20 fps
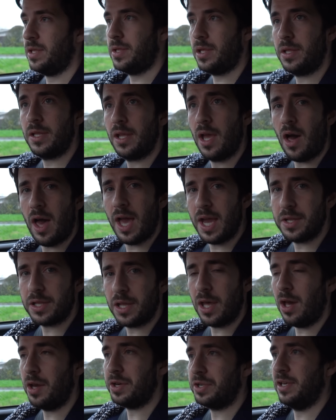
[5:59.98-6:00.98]
This is an
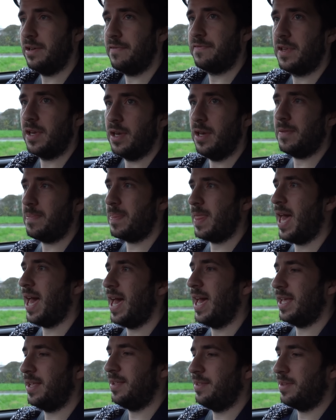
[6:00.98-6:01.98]
ISR shifter,
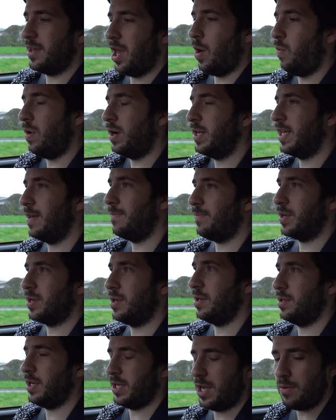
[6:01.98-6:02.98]
and I wanted it
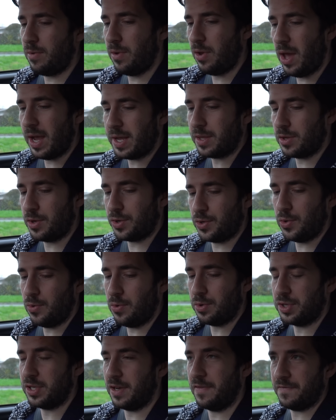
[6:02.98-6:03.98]
because I don't like the
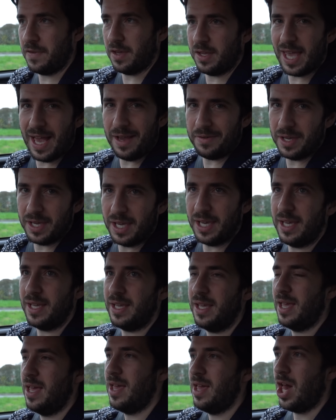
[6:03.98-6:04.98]
short shifter down here.
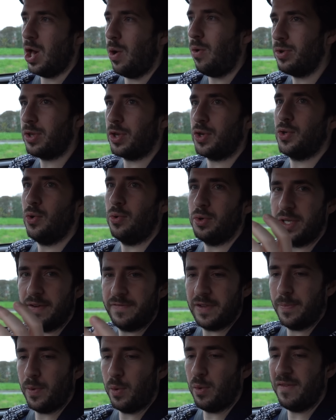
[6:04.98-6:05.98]
I want a short
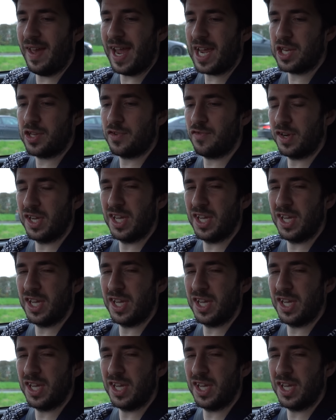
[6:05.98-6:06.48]
shifter but with extra